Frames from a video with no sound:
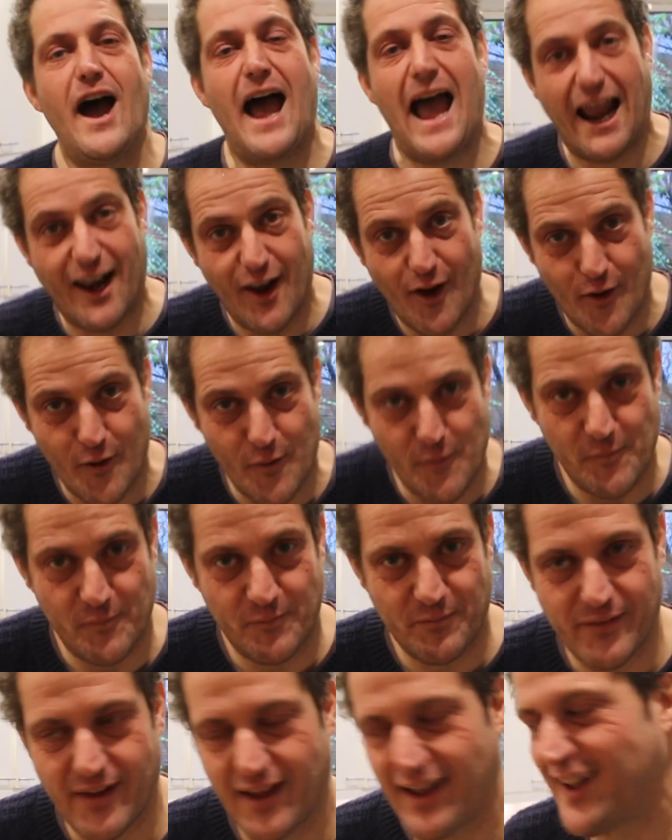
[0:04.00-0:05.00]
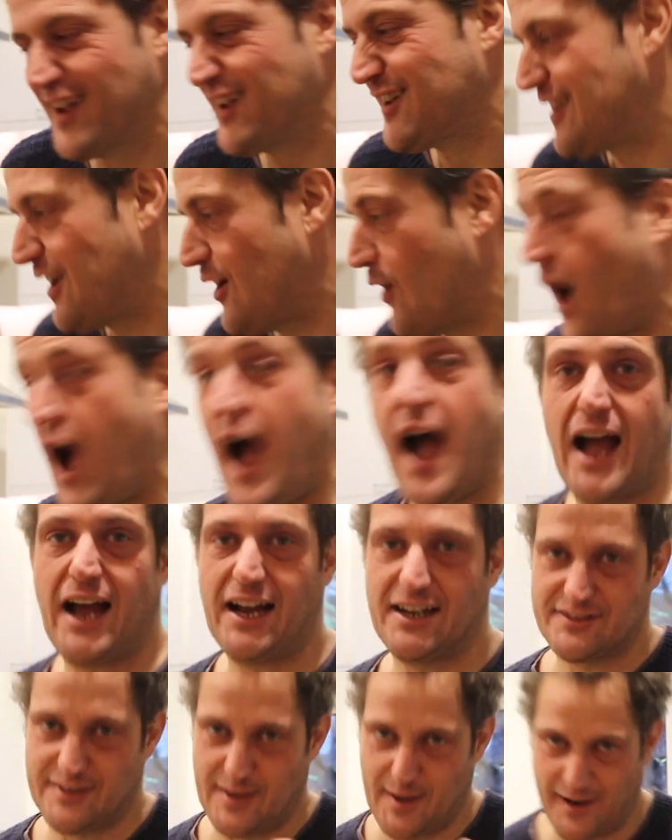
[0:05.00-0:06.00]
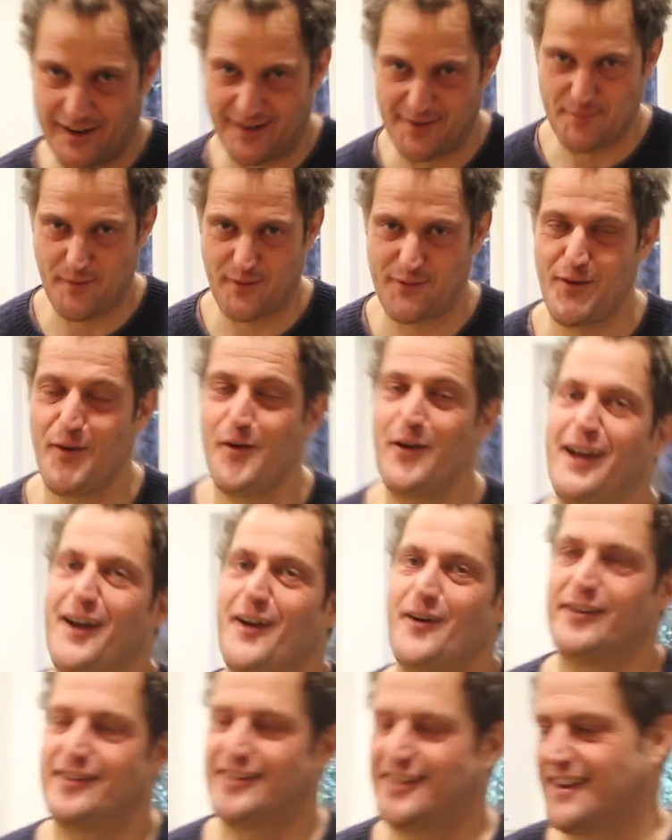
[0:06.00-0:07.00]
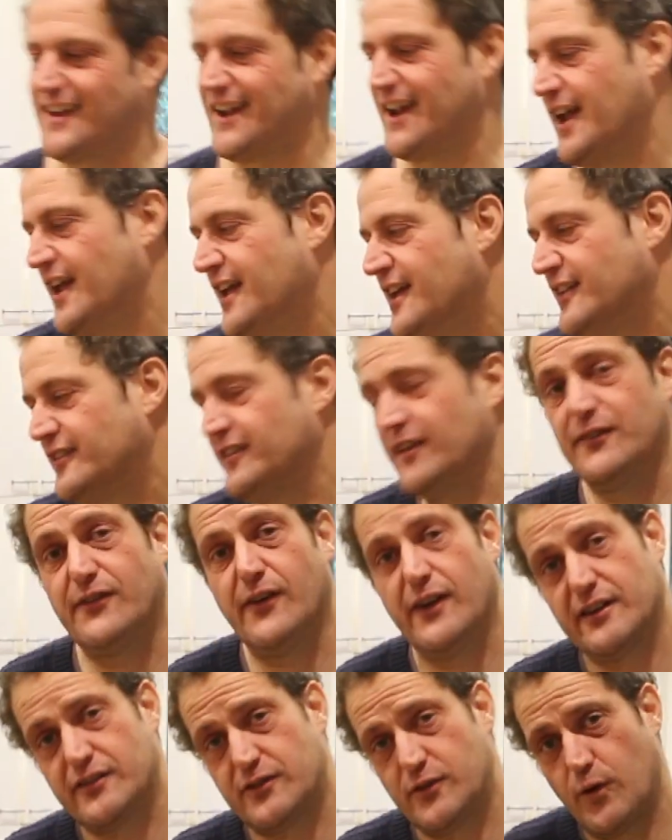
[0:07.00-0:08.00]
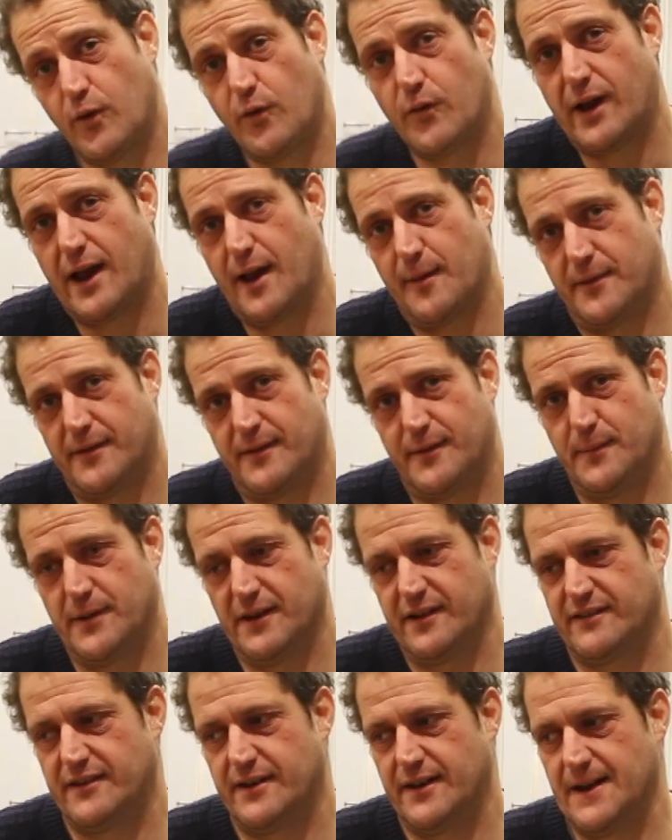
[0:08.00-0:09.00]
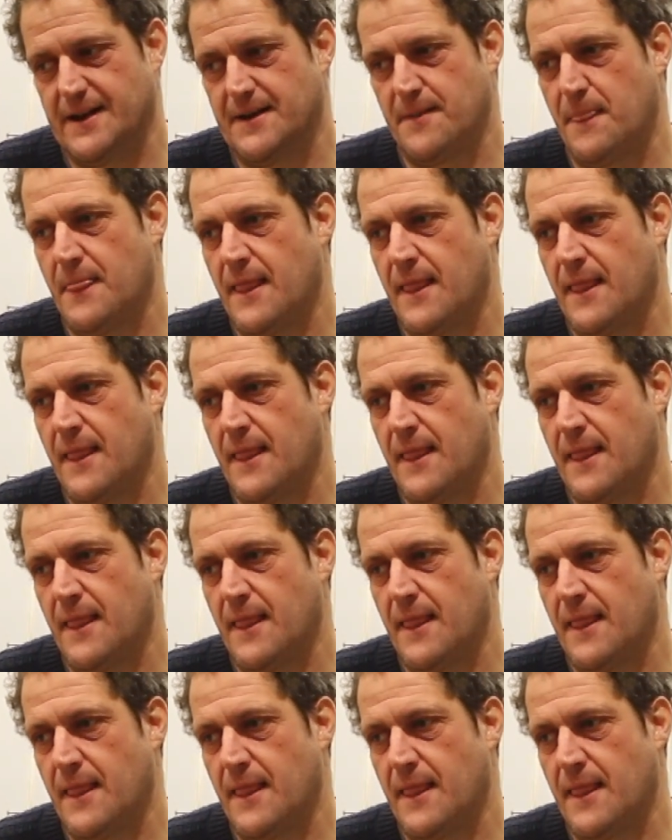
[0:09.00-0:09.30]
Hello. So actually, before we go into today, something very extraordinary happened to me yesterday.